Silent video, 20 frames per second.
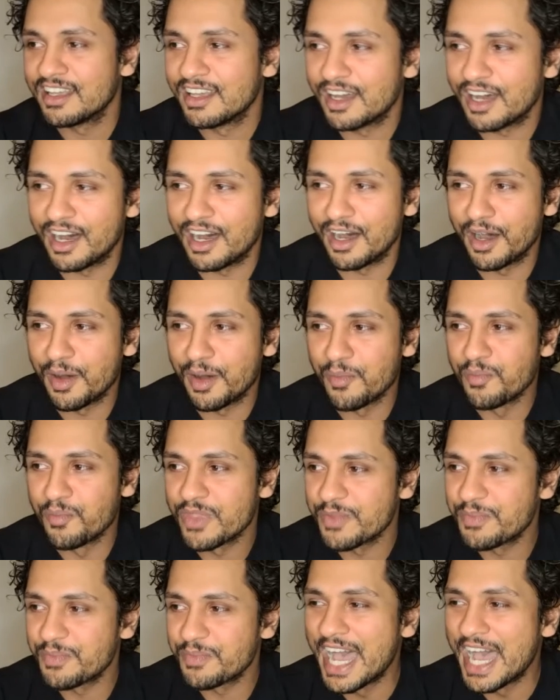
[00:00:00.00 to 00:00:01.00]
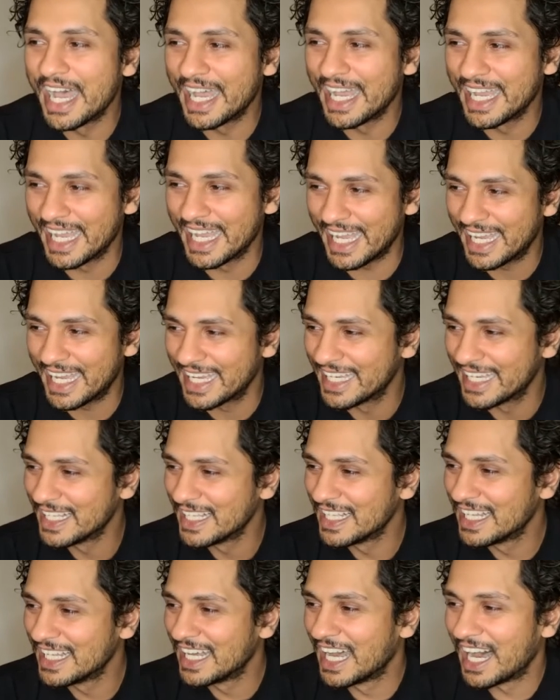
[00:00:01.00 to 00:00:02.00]
Um,
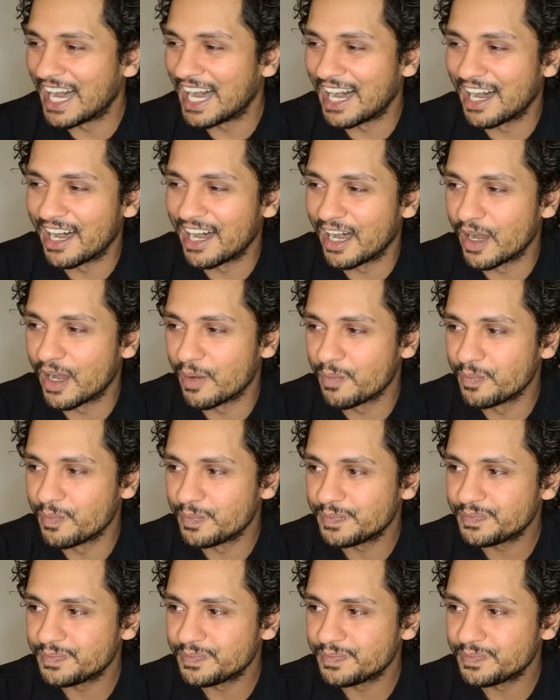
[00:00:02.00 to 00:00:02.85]
um,